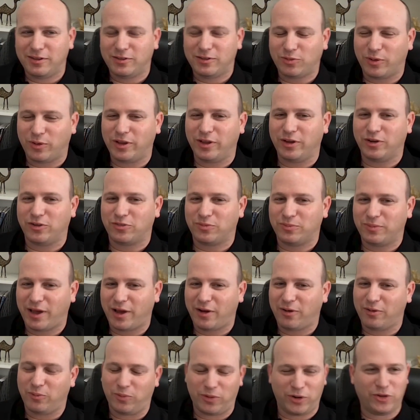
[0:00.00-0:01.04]
20 years from
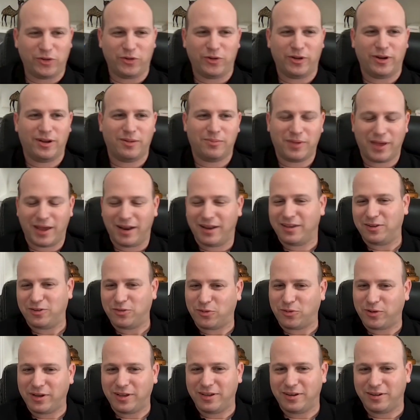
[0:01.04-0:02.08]
now and where you end up getting in
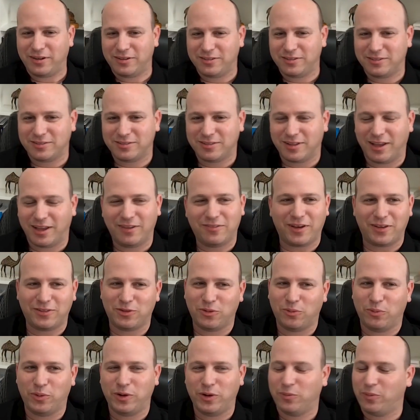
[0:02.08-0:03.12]
20 years, life has
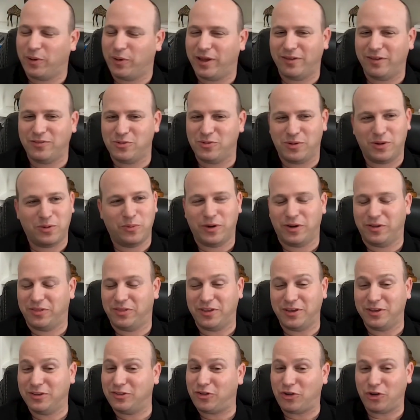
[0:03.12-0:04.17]
a weird way of doing weird
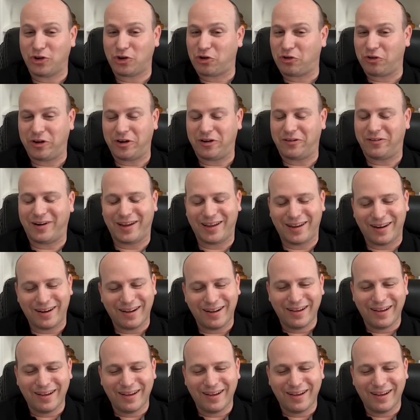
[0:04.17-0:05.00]
things to your career, right?